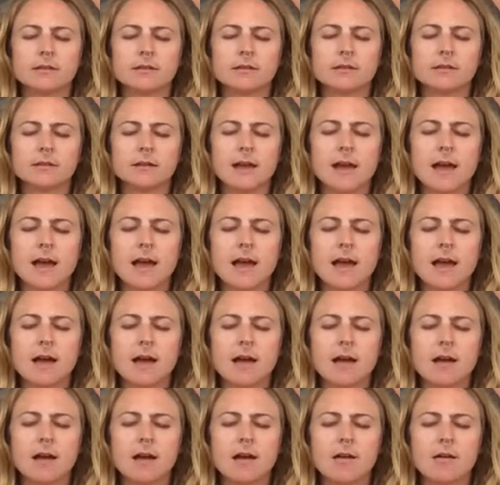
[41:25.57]

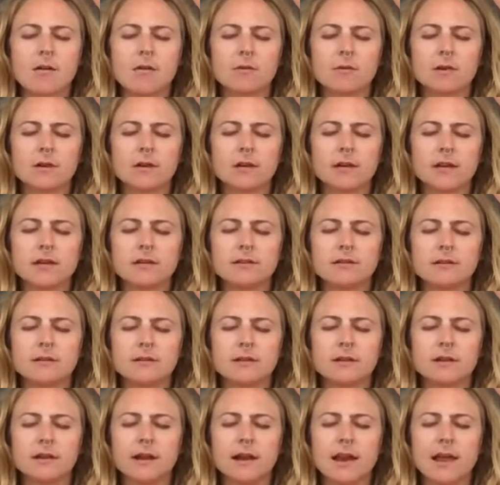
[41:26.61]
down and into
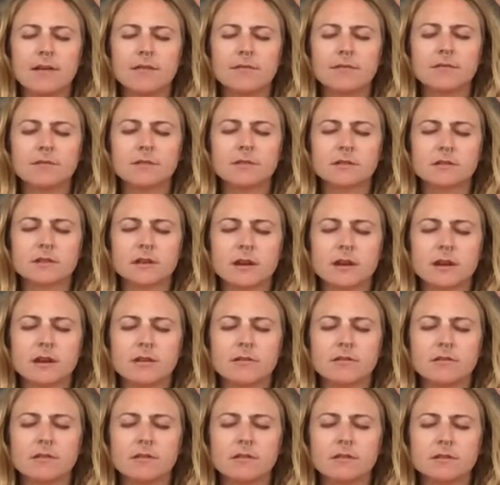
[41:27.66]
the left side
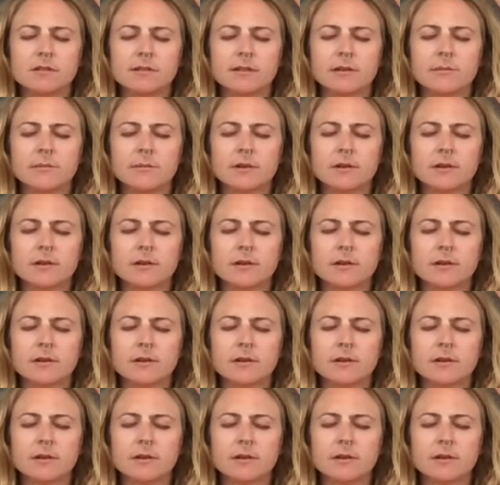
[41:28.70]
of the stomach,